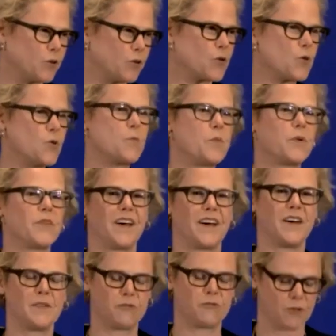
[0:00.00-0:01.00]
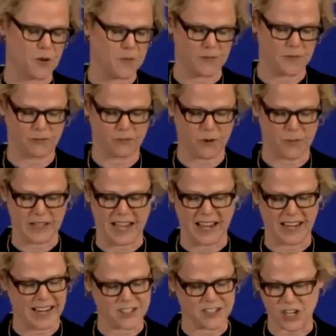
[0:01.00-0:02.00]
just one group uh, from, from
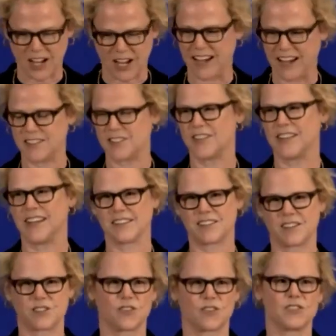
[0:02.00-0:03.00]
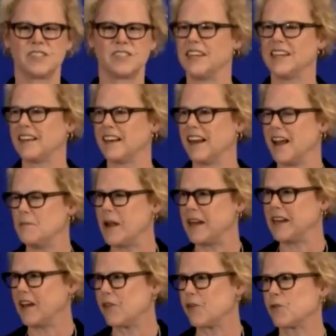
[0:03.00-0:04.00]
the NHA to the SSRC and,
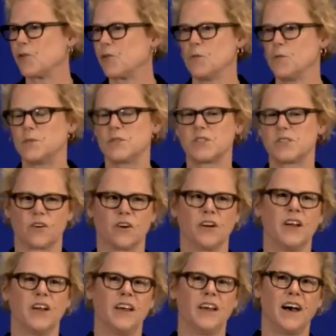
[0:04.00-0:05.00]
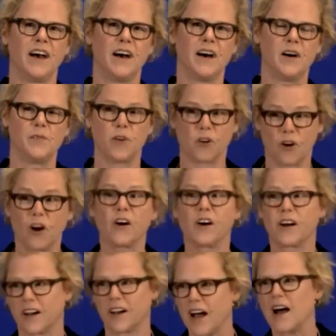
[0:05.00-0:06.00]
and many other groups. There, uh, there
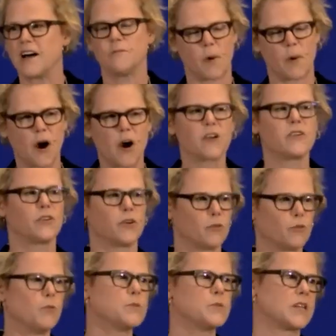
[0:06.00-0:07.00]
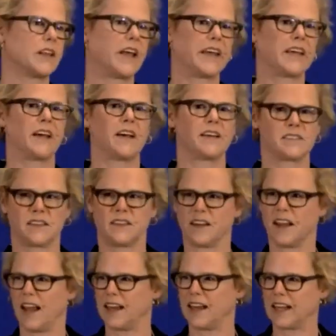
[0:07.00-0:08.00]
are partner groups like us.
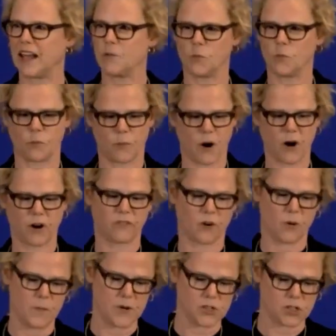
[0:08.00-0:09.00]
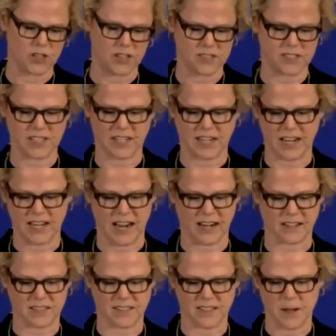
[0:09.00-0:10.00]
And, and again, part of our mission is to
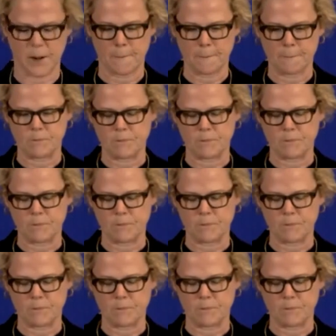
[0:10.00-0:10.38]
connect